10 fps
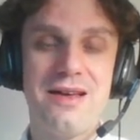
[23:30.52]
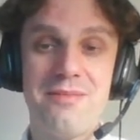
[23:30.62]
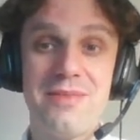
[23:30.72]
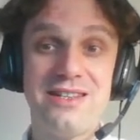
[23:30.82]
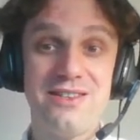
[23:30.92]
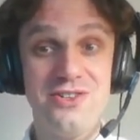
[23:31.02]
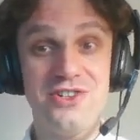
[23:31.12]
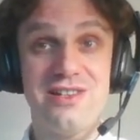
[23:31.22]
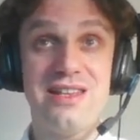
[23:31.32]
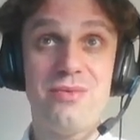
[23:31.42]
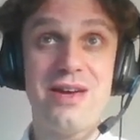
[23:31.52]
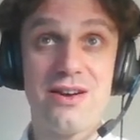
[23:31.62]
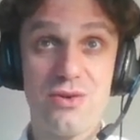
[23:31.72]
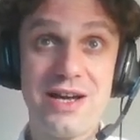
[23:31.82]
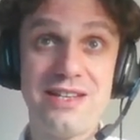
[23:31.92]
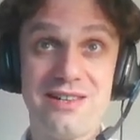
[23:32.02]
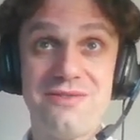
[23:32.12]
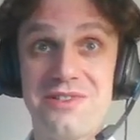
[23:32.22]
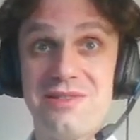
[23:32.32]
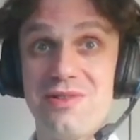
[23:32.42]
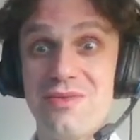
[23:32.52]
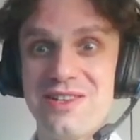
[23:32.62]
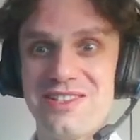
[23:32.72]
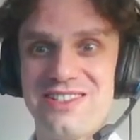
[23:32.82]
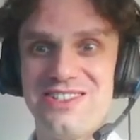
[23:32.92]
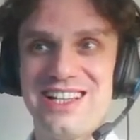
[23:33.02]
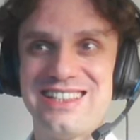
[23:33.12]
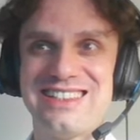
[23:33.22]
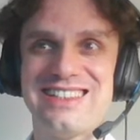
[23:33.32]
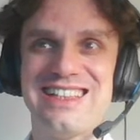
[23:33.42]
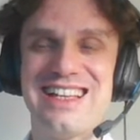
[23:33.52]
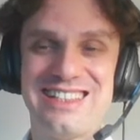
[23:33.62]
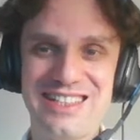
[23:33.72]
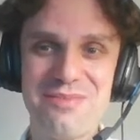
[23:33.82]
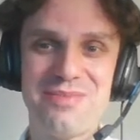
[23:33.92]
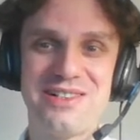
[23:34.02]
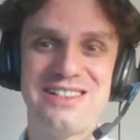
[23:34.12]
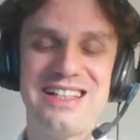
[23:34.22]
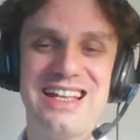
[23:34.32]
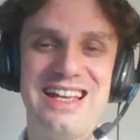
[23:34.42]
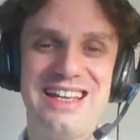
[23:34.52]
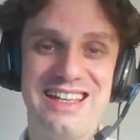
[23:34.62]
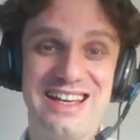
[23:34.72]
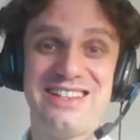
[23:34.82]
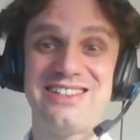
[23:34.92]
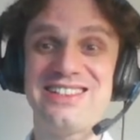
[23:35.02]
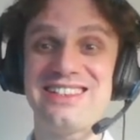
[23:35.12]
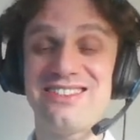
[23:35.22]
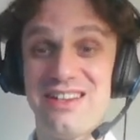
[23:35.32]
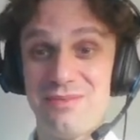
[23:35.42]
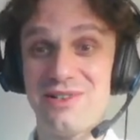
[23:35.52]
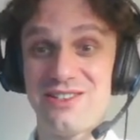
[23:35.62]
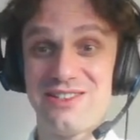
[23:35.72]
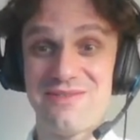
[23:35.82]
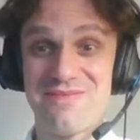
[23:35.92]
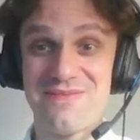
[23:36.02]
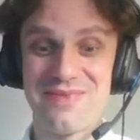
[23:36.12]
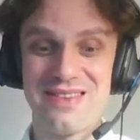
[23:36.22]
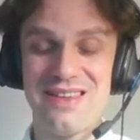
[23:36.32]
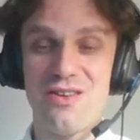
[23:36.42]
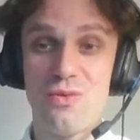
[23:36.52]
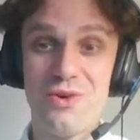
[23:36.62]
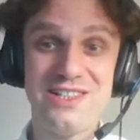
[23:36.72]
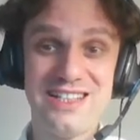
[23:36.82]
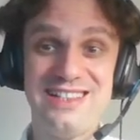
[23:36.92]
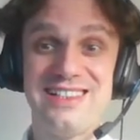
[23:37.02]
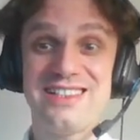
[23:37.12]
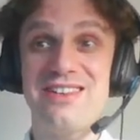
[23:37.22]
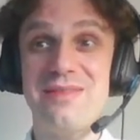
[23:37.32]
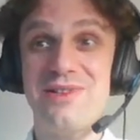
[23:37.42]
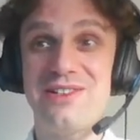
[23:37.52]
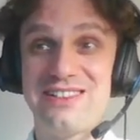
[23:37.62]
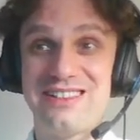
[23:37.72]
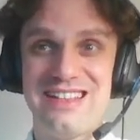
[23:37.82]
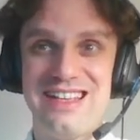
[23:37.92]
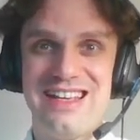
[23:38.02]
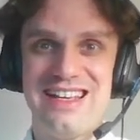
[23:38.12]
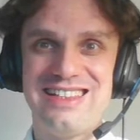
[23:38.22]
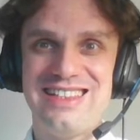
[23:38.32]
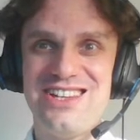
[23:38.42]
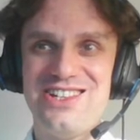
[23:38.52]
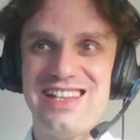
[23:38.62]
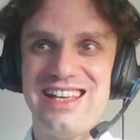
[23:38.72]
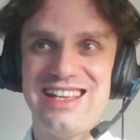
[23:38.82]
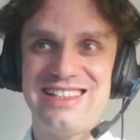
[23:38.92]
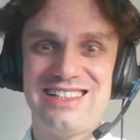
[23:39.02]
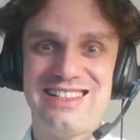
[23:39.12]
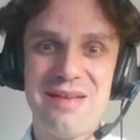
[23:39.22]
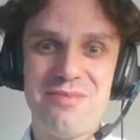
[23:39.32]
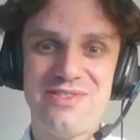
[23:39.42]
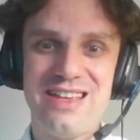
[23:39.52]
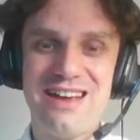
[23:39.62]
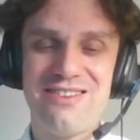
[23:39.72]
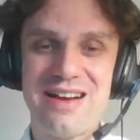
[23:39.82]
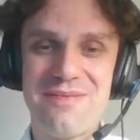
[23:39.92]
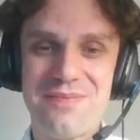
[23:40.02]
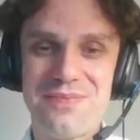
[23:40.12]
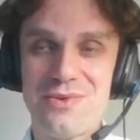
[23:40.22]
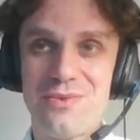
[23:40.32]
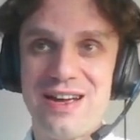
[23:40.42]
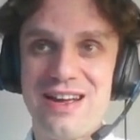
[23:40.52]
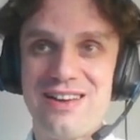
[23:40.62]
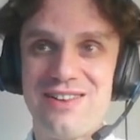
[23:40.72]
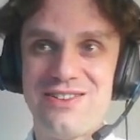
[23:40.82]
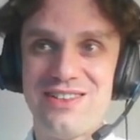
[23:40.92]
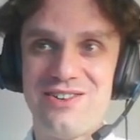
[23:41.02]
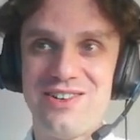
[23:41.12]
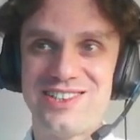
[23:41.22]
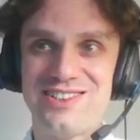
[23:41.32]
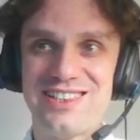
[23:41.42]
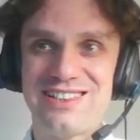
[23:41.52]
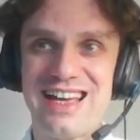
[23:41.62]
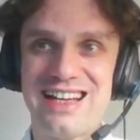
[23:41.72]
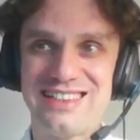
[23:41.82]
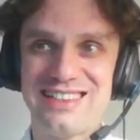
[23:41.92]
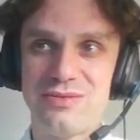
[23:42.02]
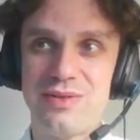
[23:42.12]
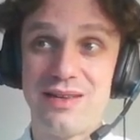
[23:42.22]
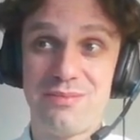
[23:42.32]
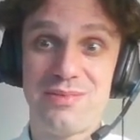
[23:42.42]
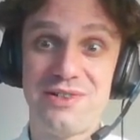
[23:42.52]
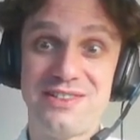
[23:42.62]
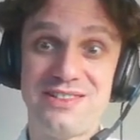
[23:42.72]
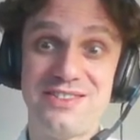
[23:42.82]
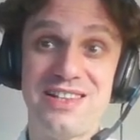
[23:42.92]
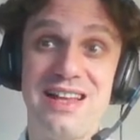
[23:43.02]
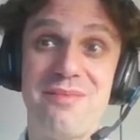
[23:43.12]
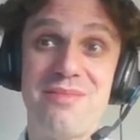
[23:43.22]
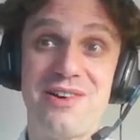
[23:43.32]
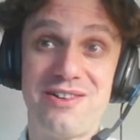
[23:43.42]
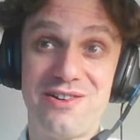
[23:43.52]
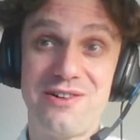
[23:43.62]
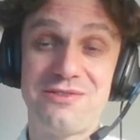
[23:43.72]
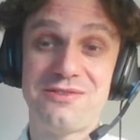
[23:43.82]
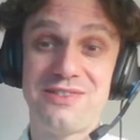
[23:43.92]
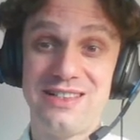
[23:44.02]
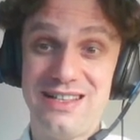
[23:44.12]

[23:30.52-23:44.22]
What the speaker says: But usually we are quite comfortable with just a simple Kettle's scree plot. What is a scree plot? Essentially, it's a type of diagram where on the horizontal axis we plot the number of